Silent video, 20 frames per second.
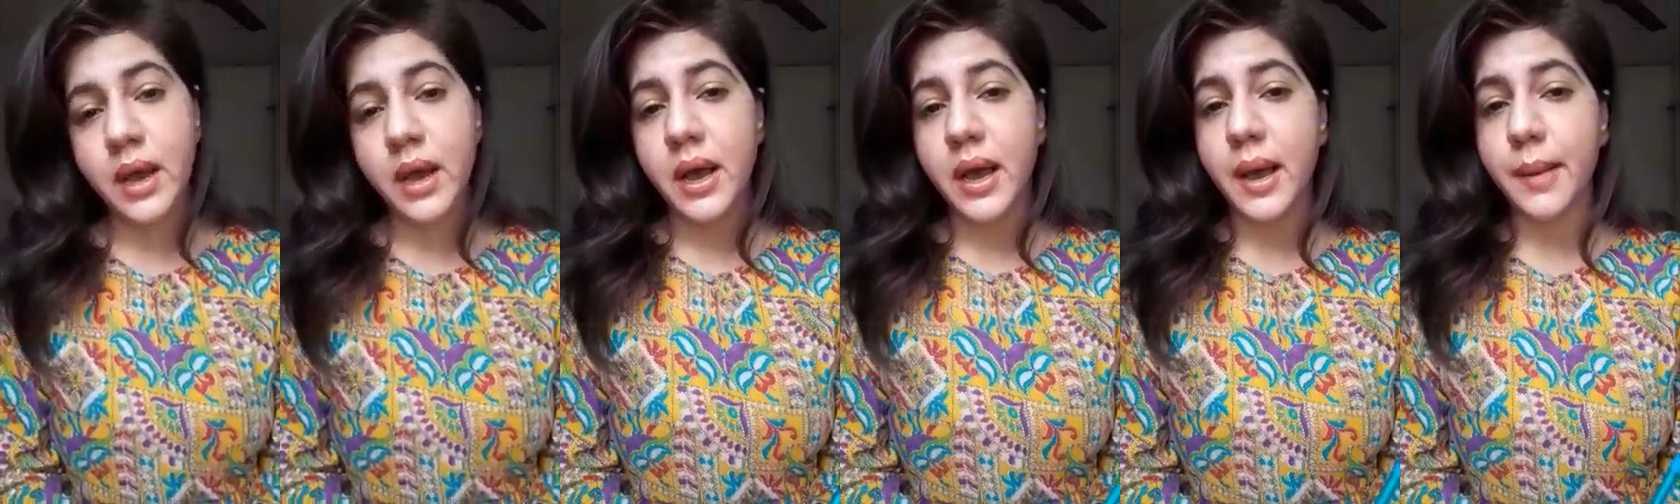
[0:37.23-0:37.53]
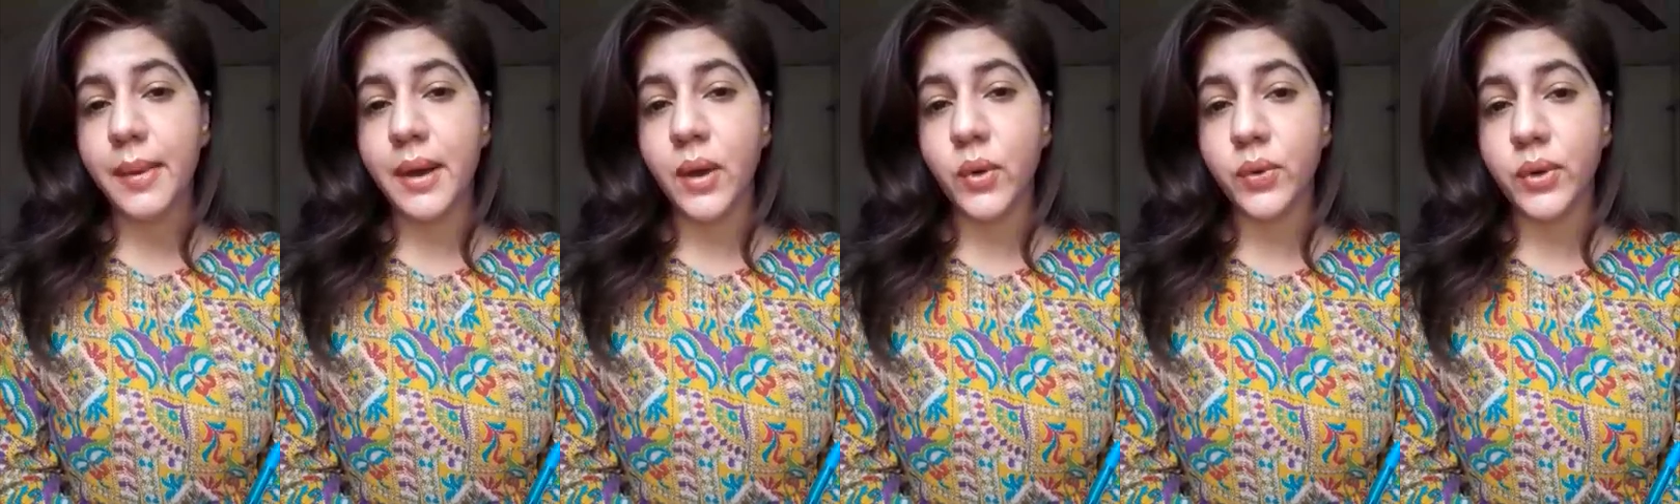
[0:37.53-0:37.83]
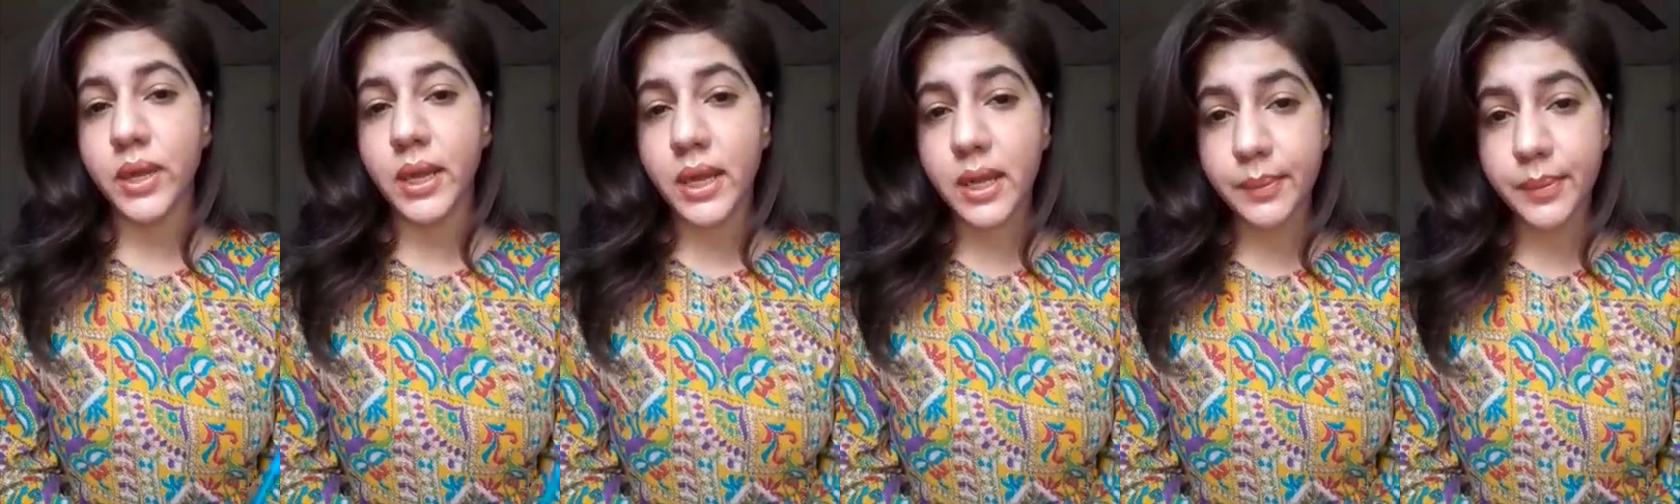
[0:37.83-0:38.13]

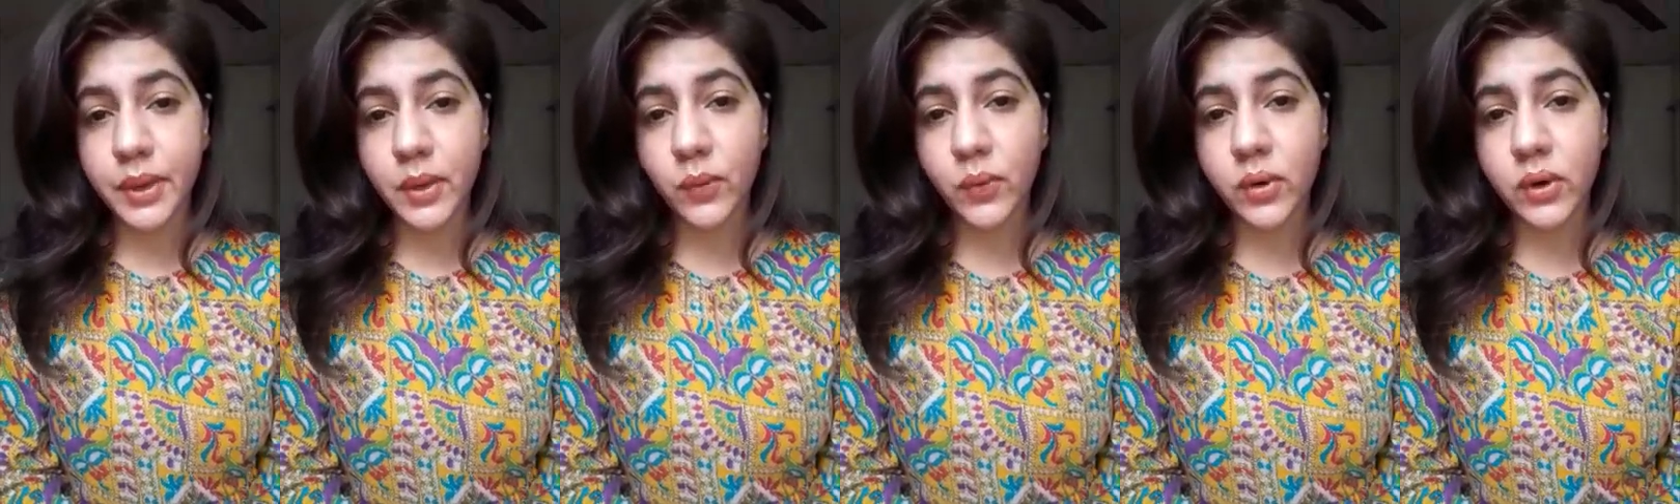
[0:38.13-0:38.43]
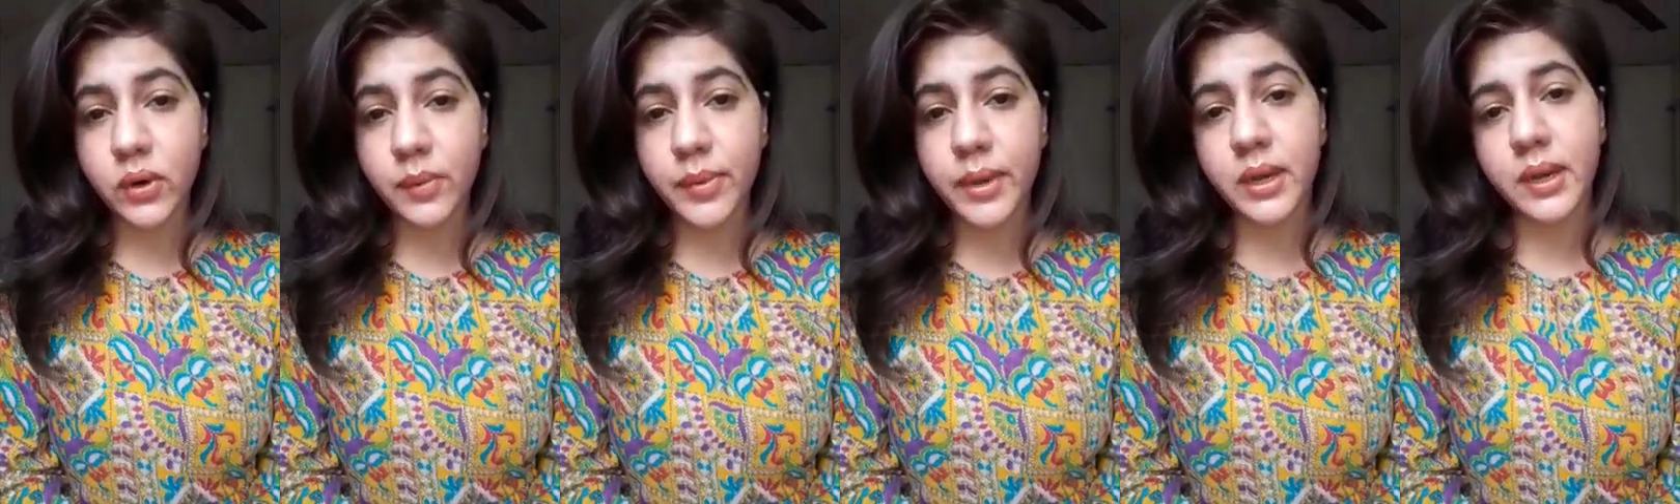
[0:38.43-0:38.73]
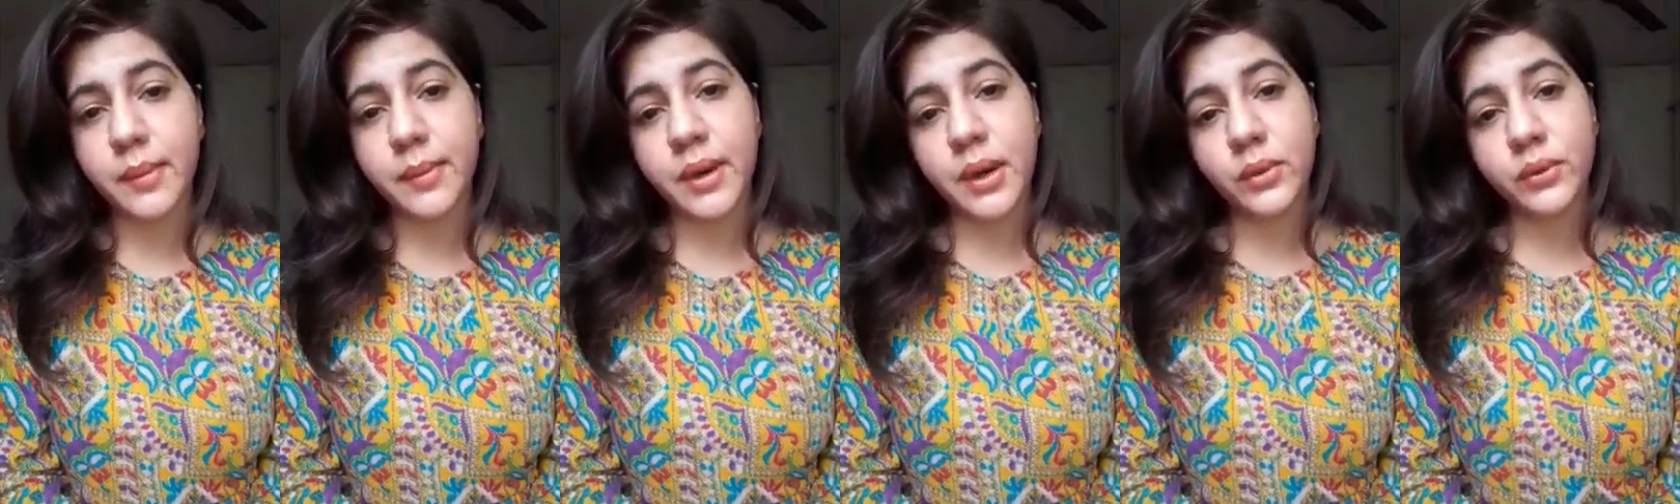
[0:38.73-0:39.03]
about helping verb and
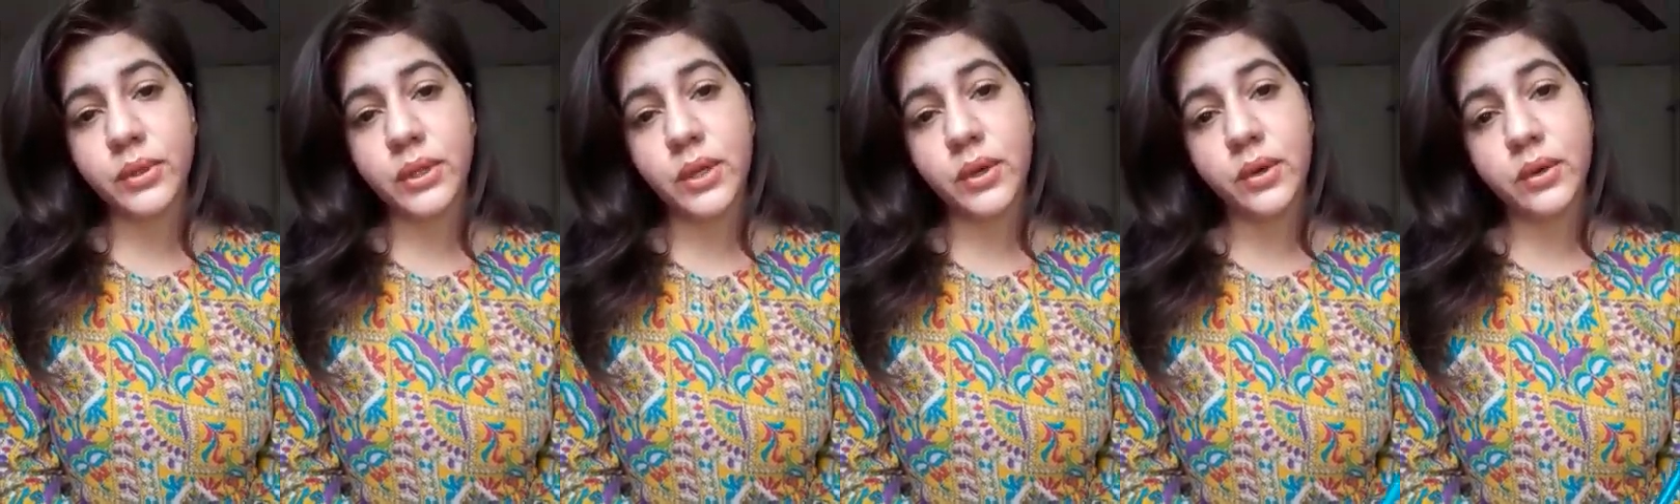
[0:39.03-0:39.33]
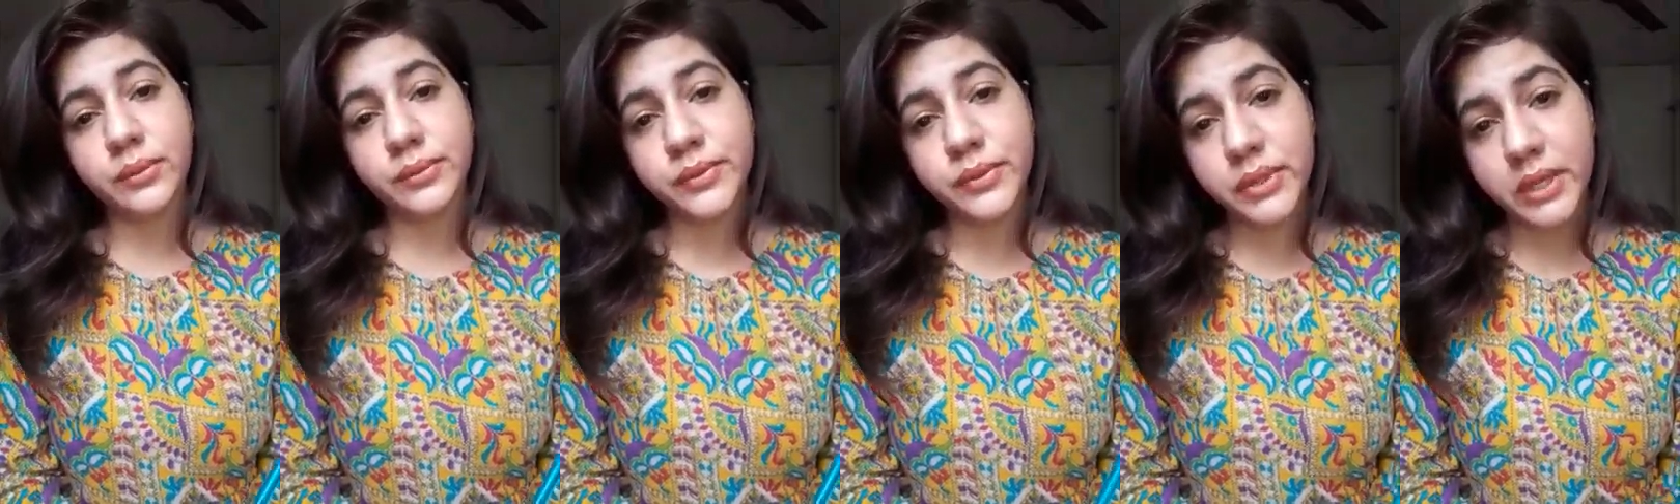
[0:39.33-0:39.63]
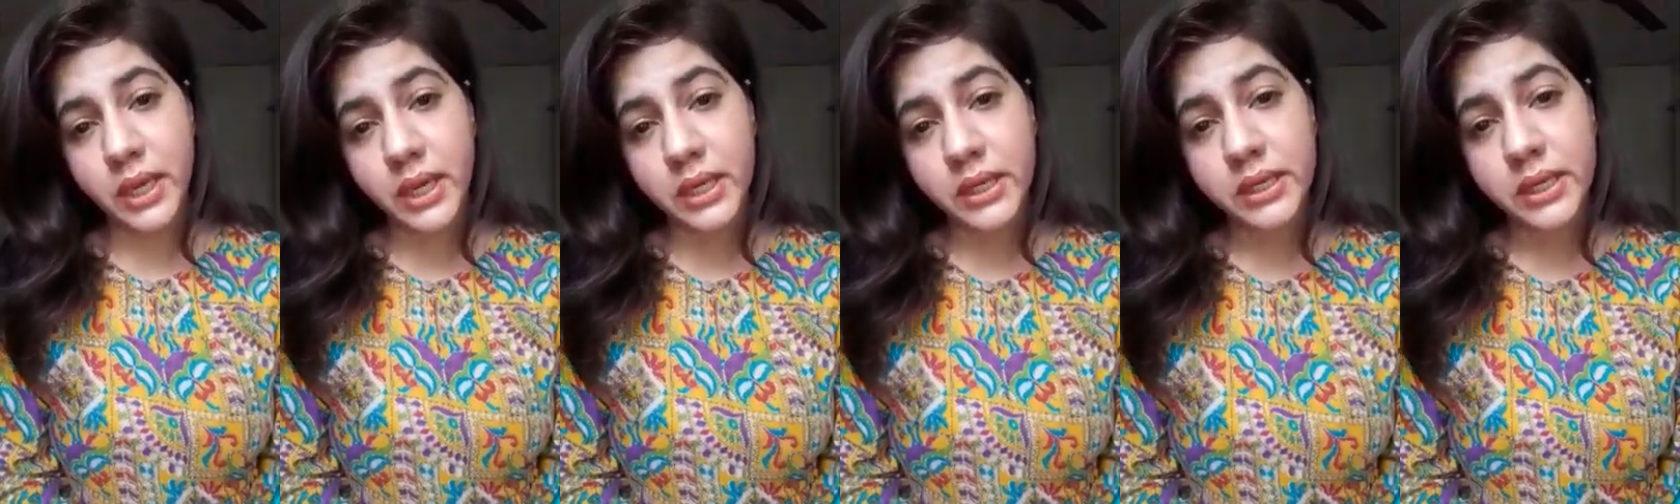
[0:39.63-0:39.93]
about the
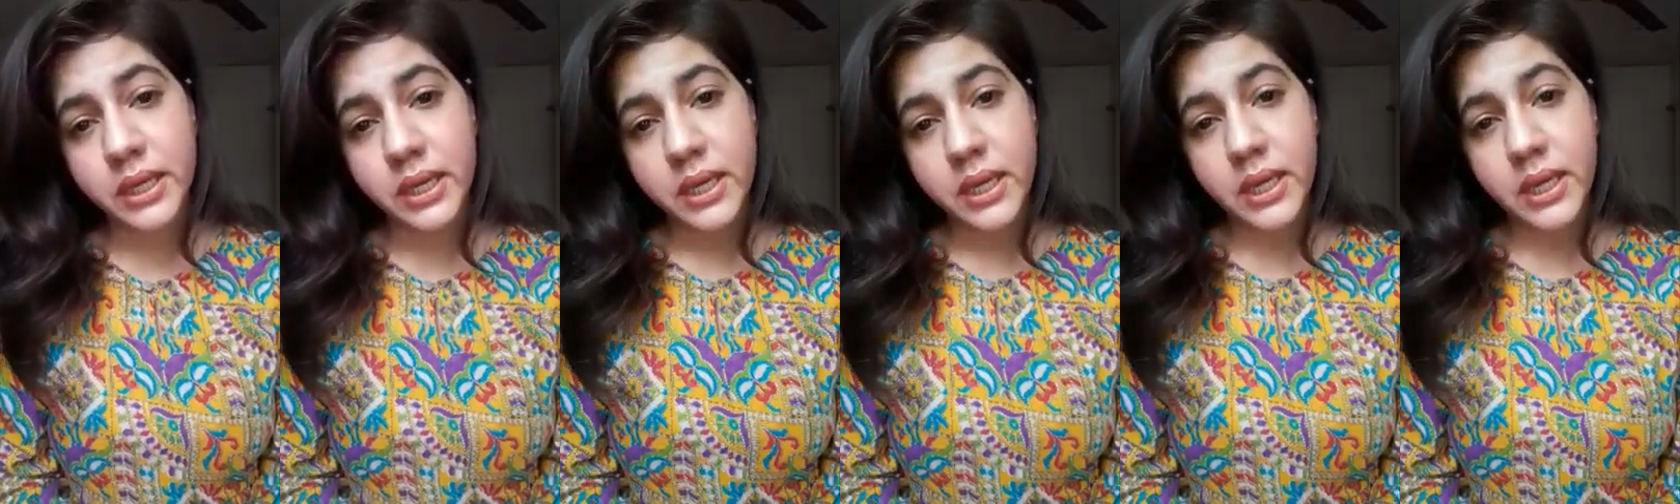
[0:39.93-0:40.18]
object